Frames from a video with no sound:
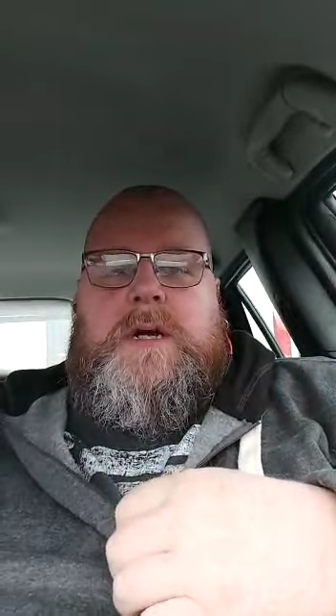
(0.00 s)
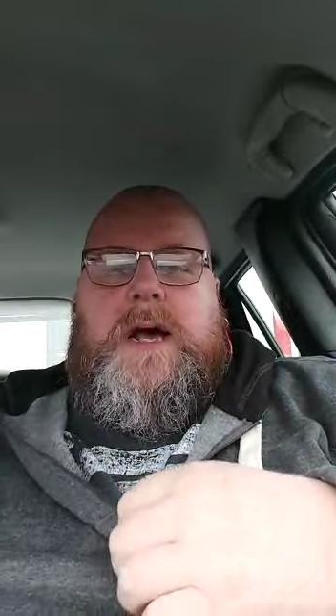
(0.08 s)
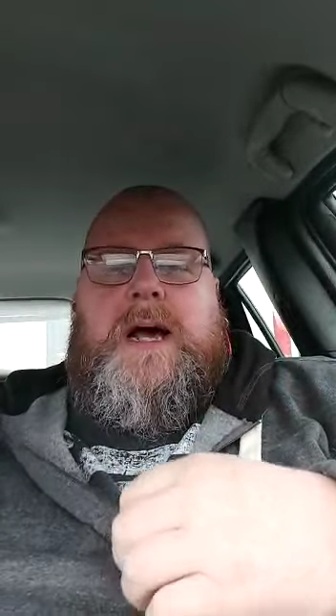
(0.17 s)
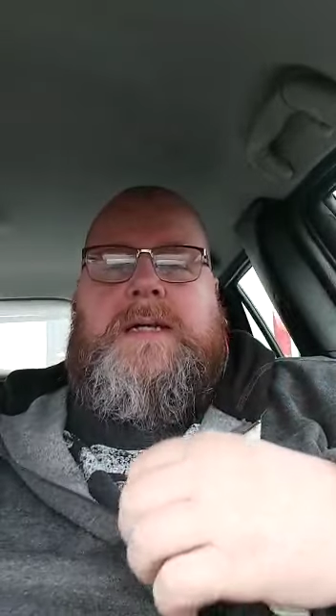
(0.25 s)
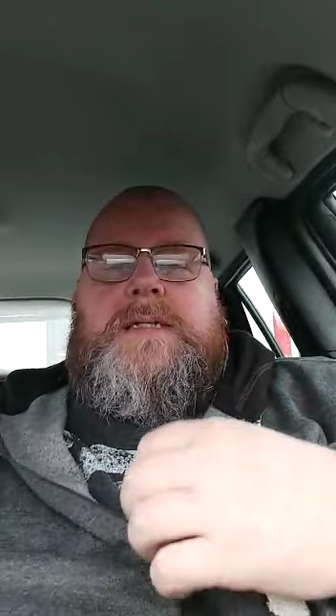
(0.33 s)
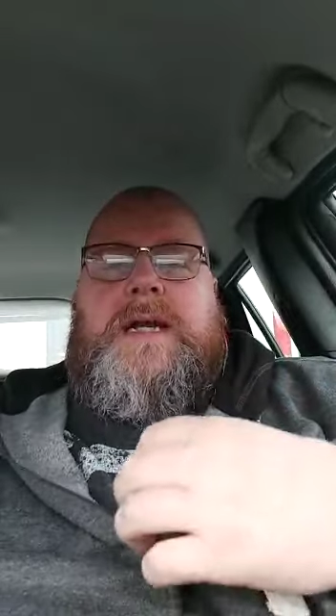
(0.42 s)

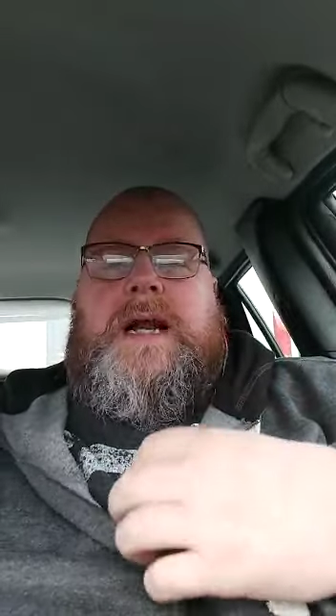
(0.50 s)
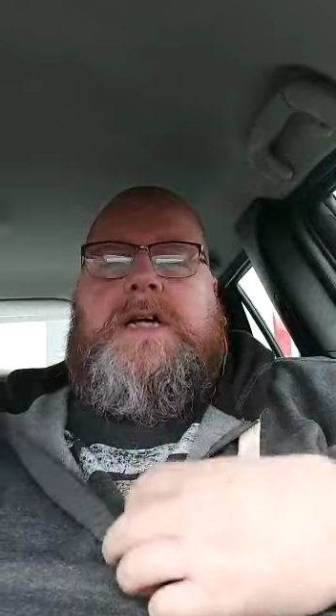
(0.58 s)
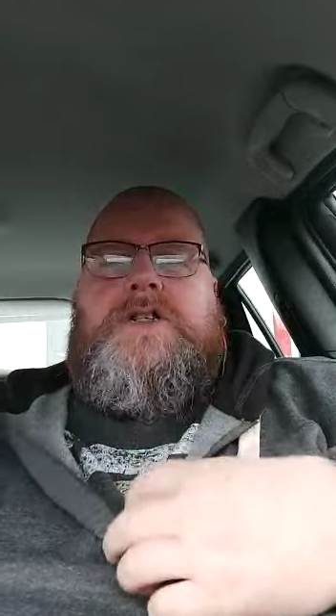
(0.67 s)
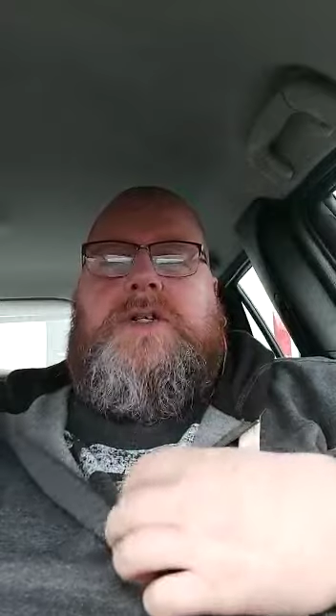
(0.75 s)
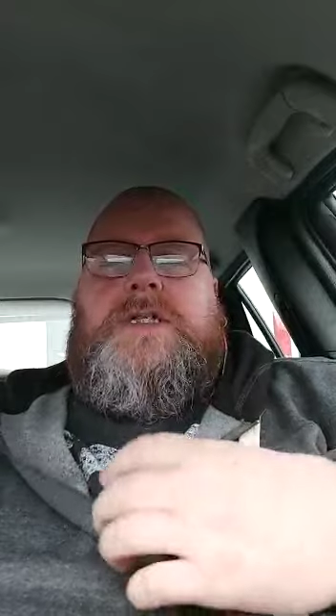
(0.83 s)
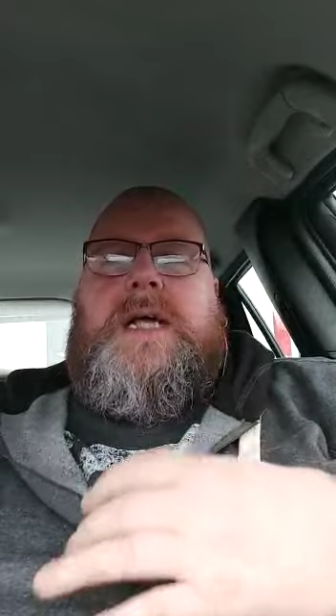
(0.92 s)
and it's a
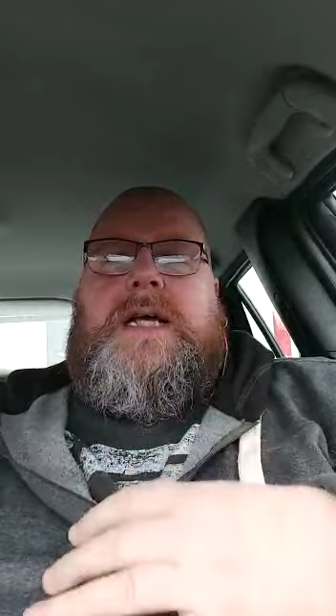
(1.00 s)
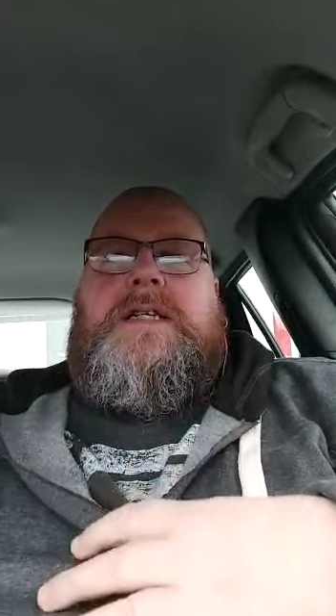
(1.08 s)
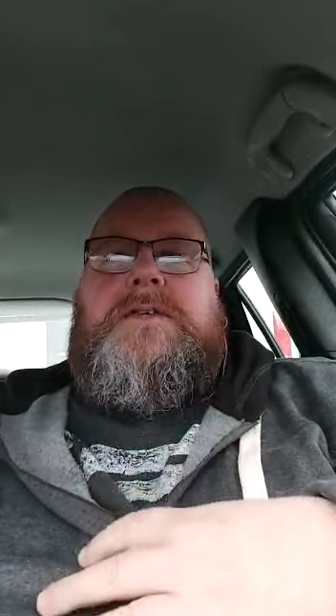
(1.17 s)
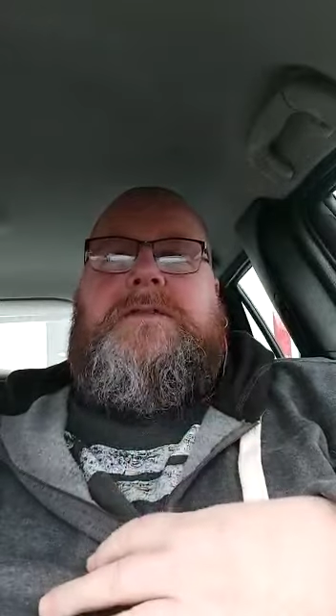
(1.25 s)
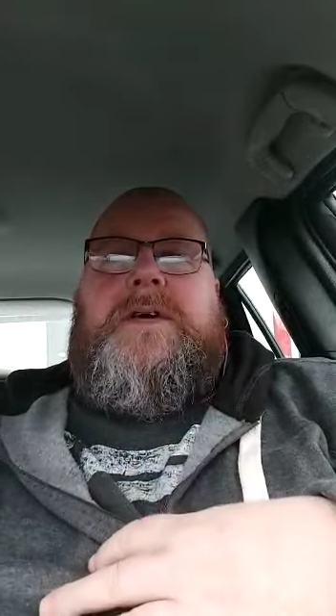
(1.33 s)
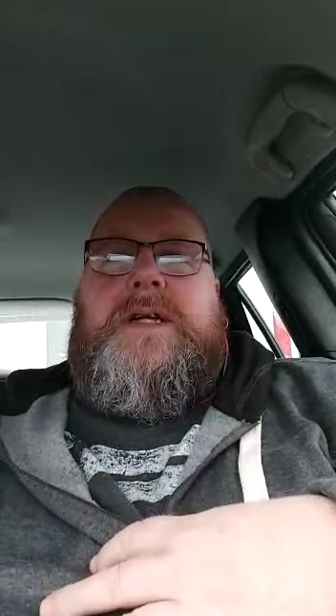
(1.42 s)
natural state
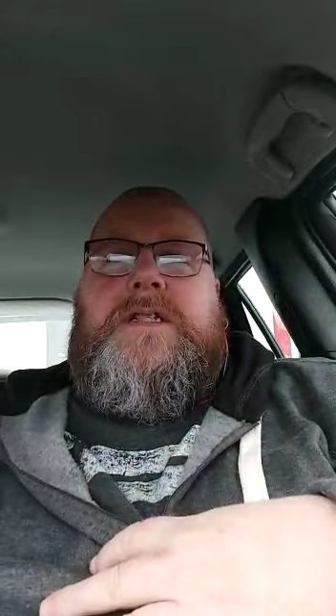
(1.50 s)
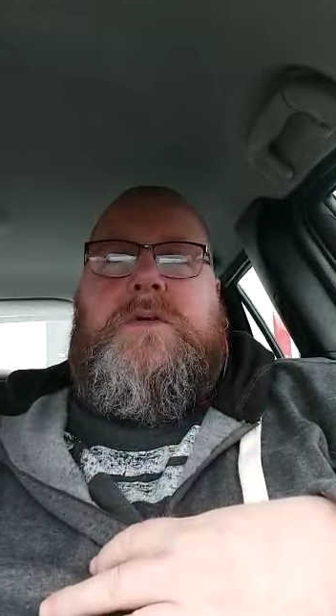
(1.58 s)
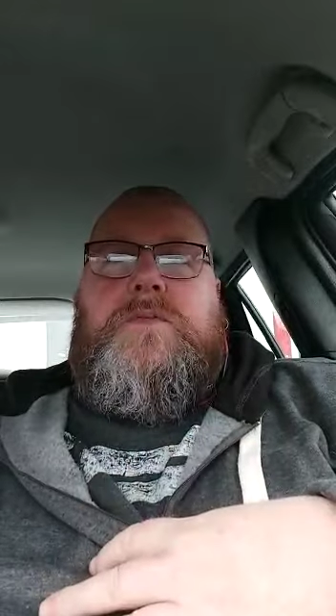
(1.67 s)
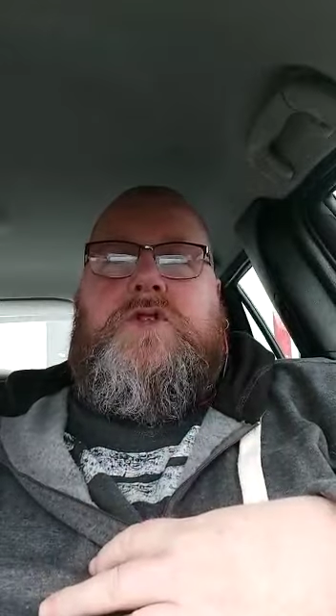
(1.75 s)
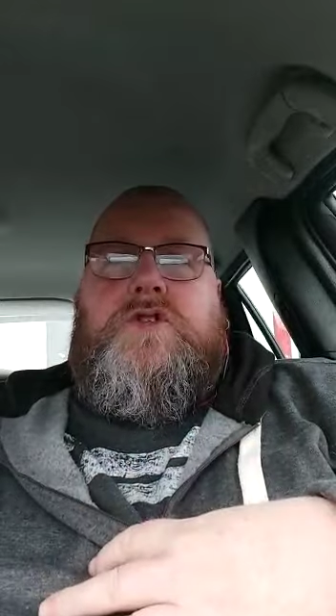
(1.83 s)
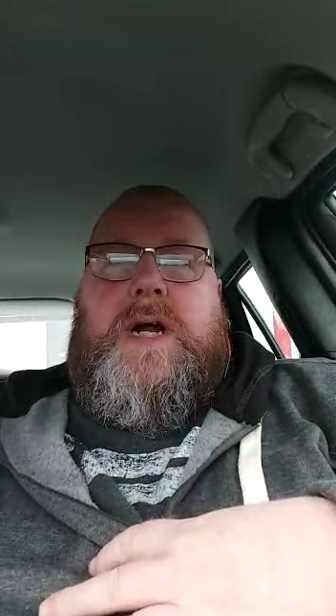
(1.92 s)
to feel
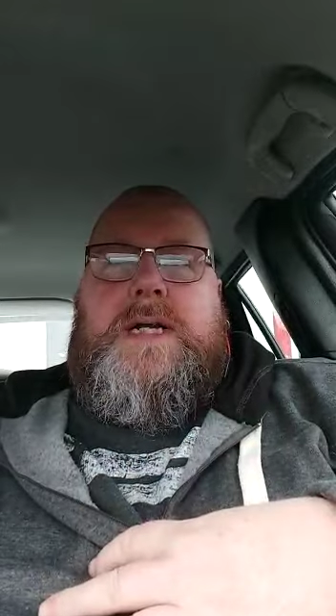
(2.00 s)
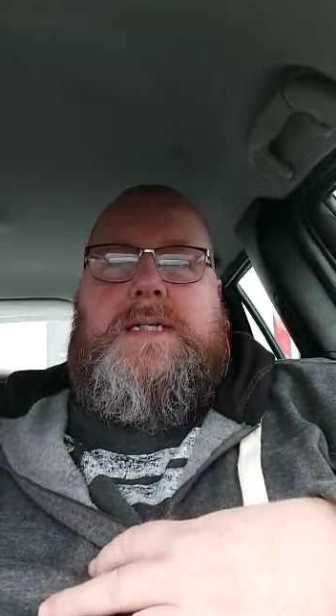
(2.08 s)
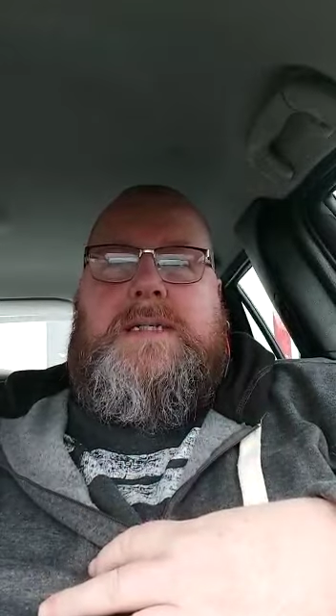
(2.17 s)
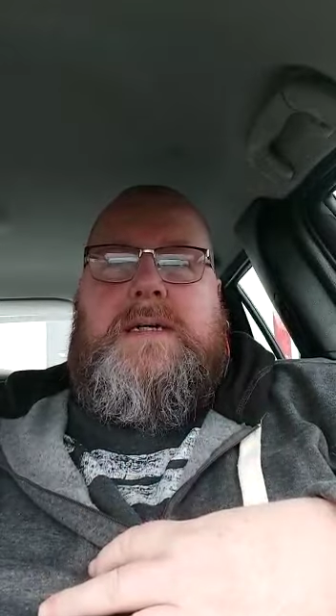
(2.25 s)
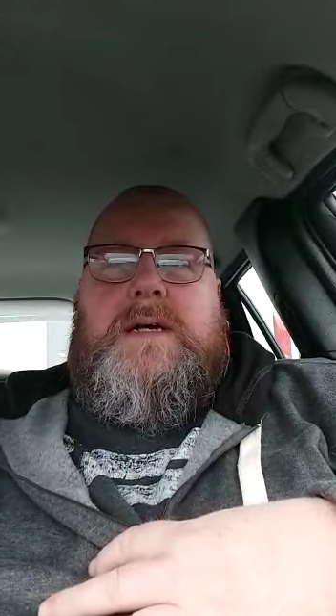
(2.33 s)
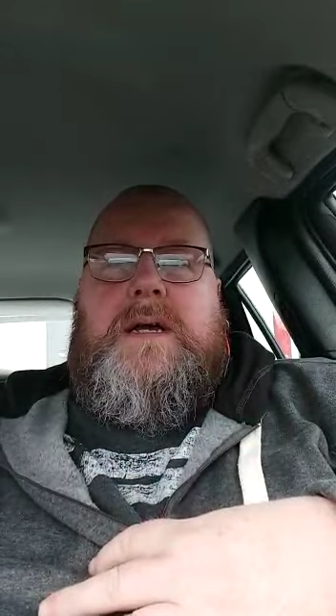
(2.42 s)
some stress.